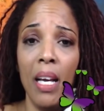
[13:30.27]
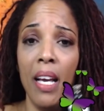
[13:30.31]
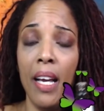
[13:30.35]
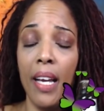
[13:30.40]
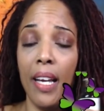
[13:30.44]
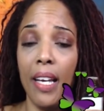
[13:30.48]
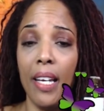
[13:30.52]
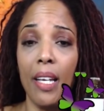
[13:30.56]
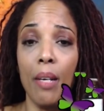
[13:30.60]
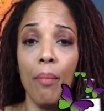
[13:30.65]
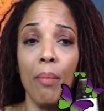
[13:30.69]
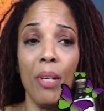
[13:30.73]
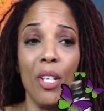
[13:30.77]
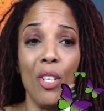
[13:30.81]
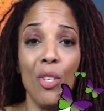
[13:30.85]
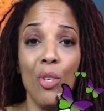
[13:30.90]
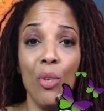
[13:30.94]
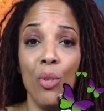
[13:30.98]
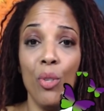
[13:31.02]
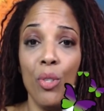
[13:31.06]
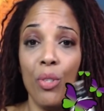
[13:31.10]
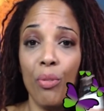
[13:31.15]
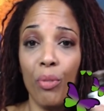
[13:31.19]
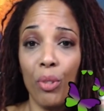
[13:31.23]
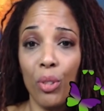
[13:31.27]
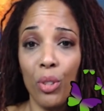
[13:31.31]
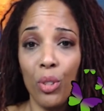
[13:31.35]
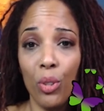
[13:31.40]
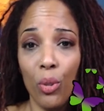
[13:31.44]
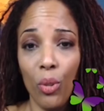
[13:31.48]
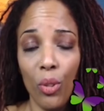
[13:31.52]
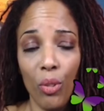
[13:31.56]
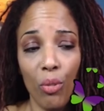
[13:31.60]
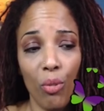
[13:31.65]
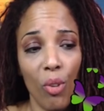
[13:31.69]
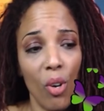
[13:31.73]
It can be used for
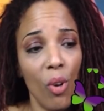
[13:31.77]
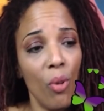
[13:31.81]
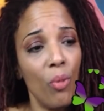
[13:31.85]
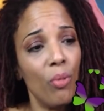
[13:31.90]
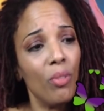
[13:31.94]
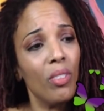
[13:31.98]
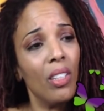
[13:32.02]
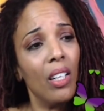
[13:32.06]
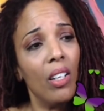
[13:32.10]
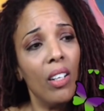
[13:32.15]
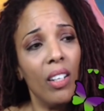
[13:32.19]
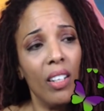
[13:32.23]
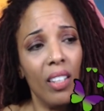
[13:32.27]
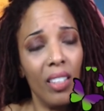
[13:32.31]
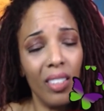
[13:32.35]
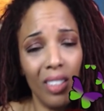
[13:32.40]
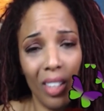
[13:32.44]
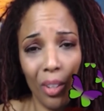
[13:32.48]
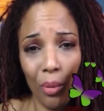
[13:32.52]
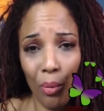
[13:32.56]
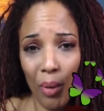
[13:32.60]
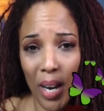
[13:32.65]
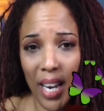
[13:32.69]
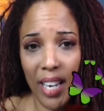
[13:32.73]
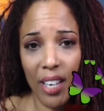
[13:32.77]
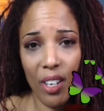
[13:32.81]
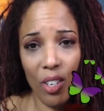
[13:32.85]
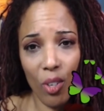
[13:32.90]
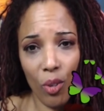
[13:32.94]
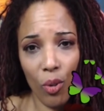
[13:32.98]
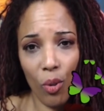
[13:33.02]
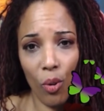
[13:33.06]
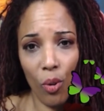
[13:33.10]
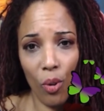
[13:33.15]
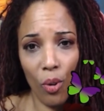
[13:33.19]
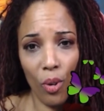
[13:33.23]
sore throat. Oregano
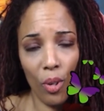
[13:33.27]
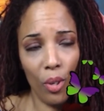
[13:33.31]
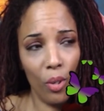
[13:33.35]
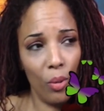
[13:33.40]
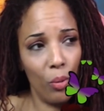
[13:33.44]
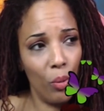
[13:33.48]
oil,